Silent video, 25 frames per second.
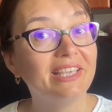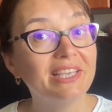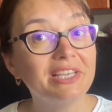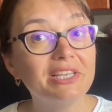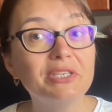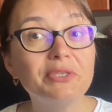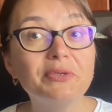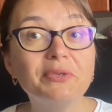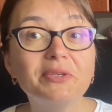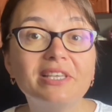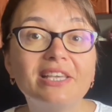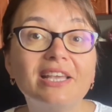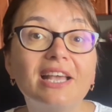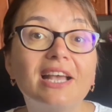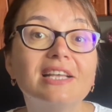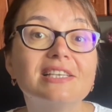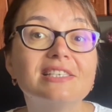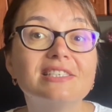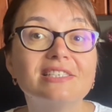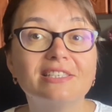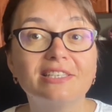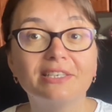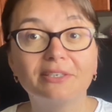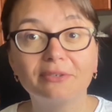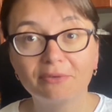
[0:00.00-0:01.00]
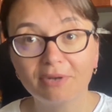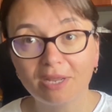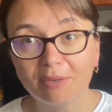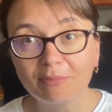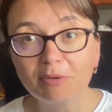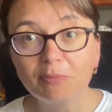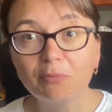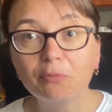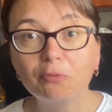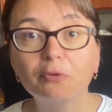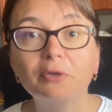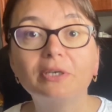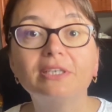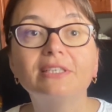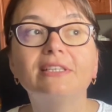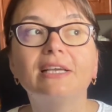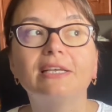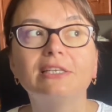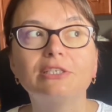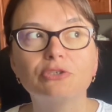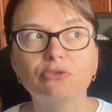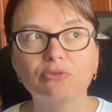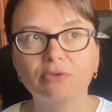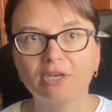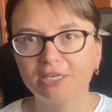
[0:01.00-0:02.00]
Can you guess the grammar point
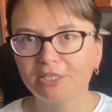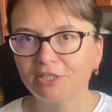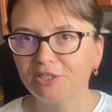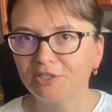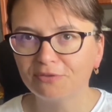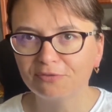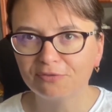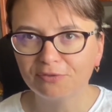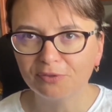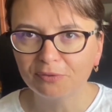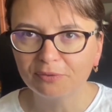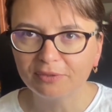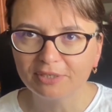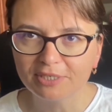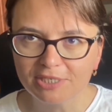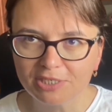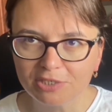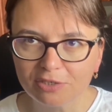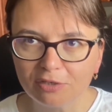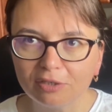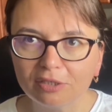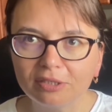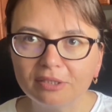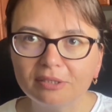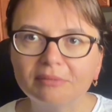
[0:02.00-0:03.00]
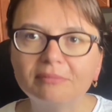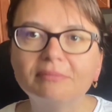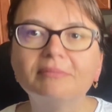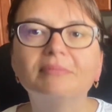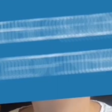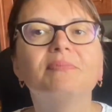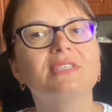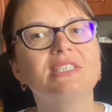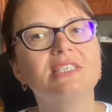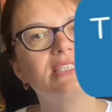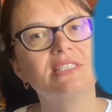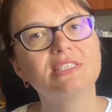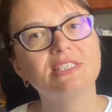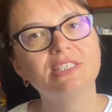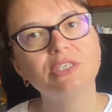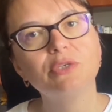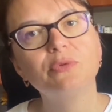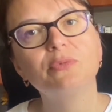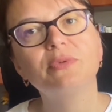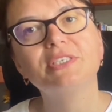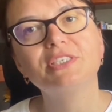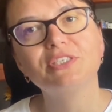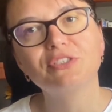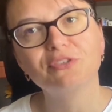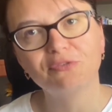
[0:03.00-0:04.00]
I tried to focus on? The
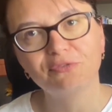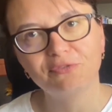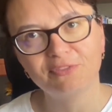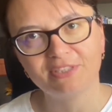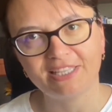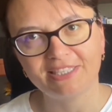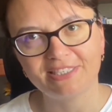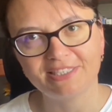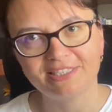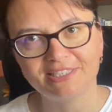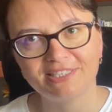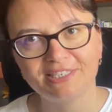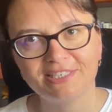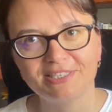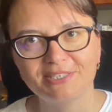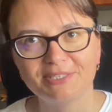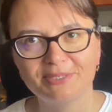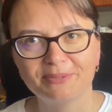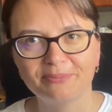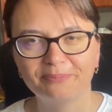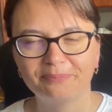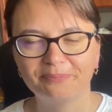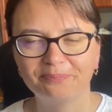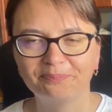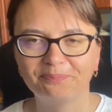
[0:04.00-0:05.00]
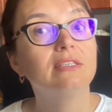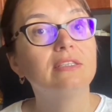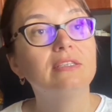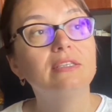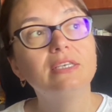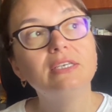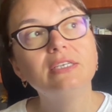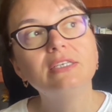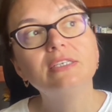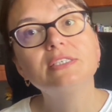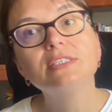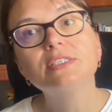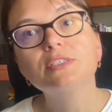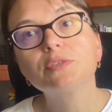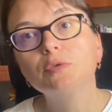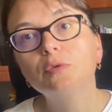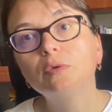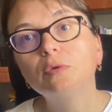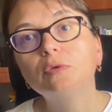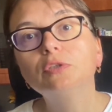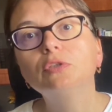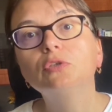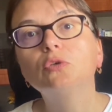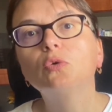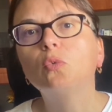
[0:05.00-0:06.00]
sequence of tenses. The learners
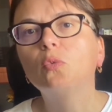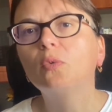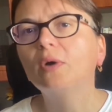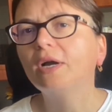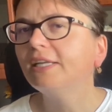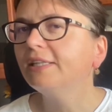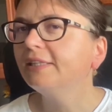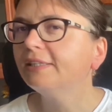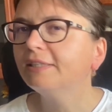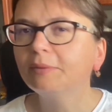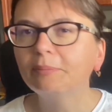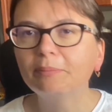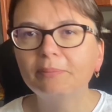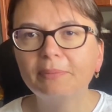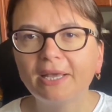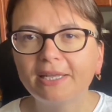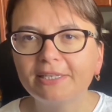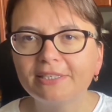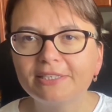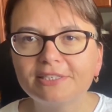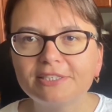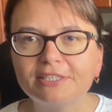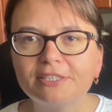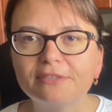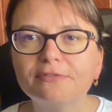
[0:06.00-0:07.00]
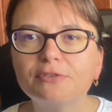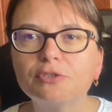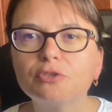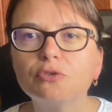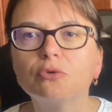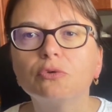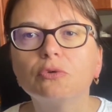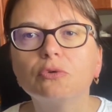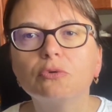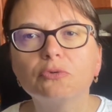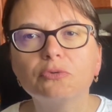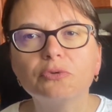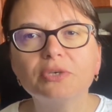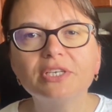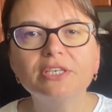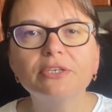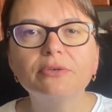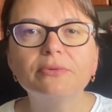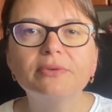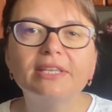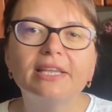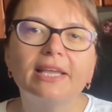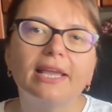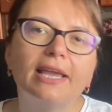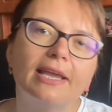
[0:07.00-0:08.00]
got quite competitive to
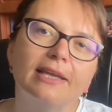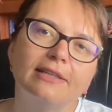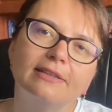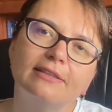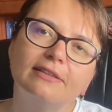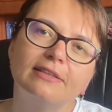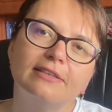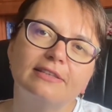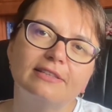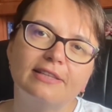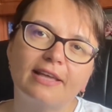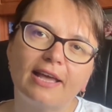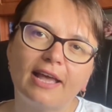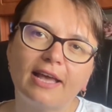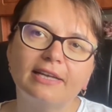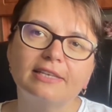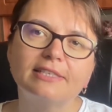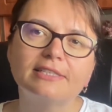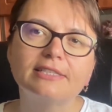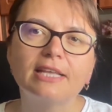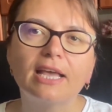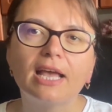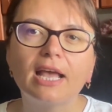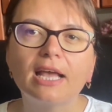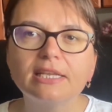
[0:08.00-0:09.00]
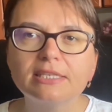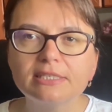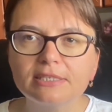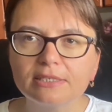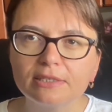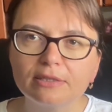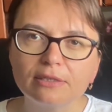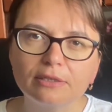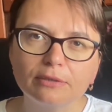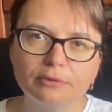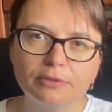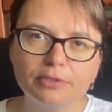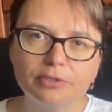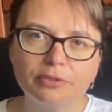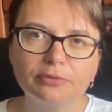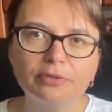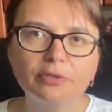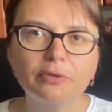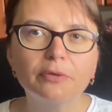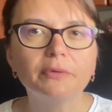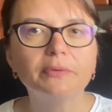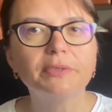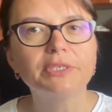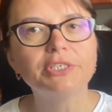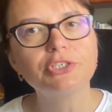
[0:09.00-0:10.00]
recreate the text as close to
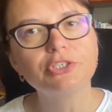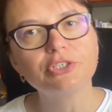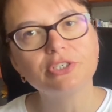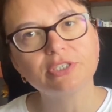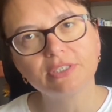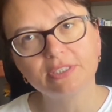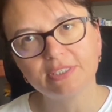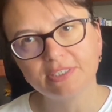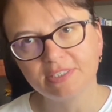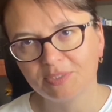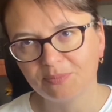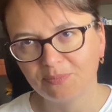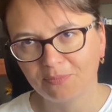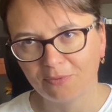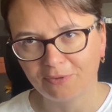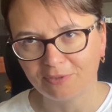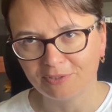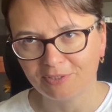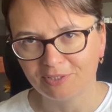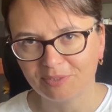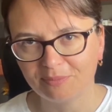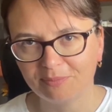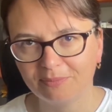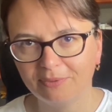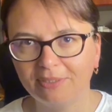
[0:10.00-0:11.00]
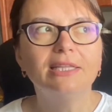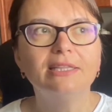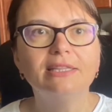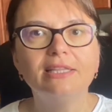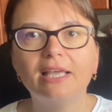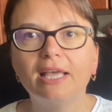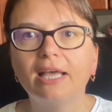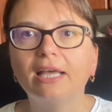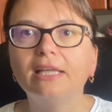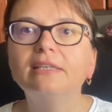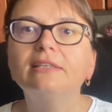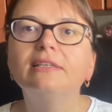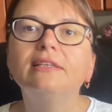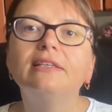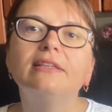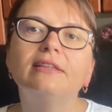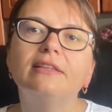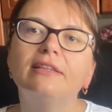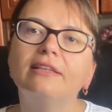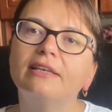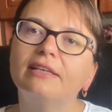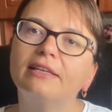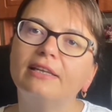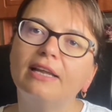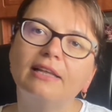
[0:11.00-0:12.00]
the original as possible. Then,
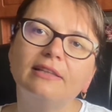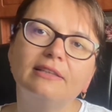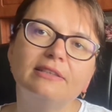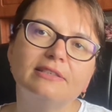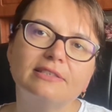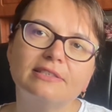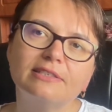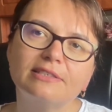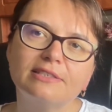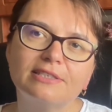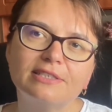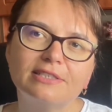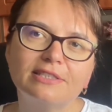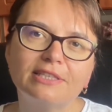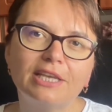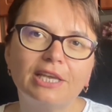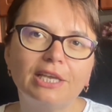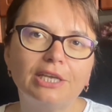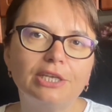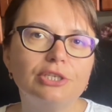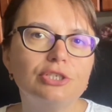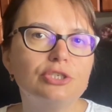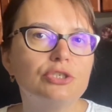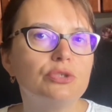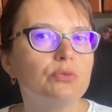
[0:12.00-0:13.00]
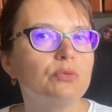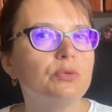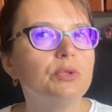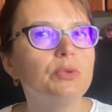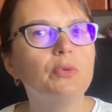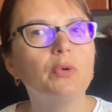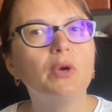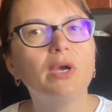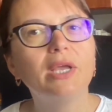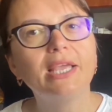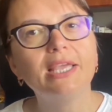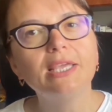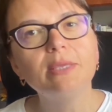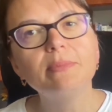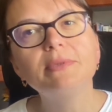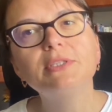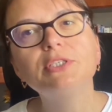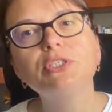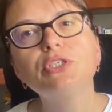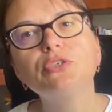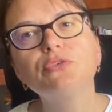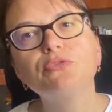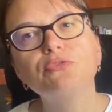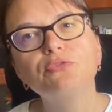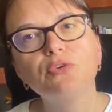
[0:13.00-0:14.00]
in the analysis stage, we were
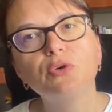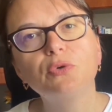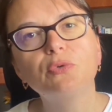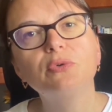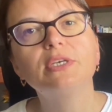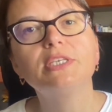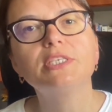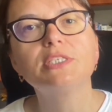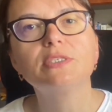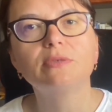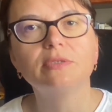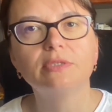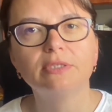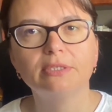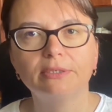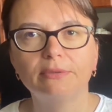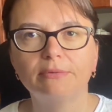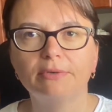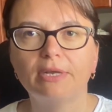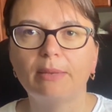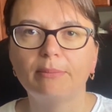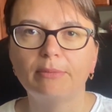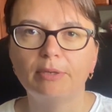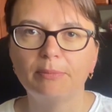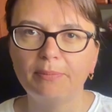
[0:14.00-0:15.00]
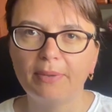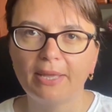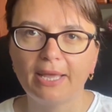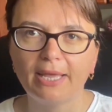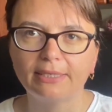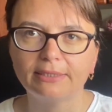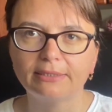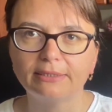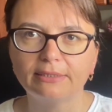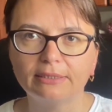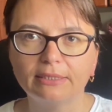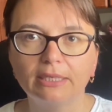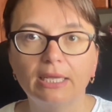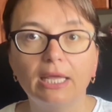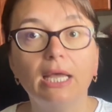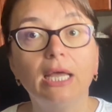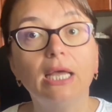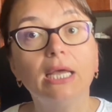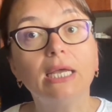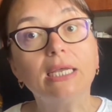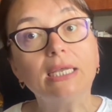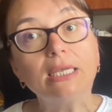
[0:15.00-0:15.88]
able to focus on the grammar pattern.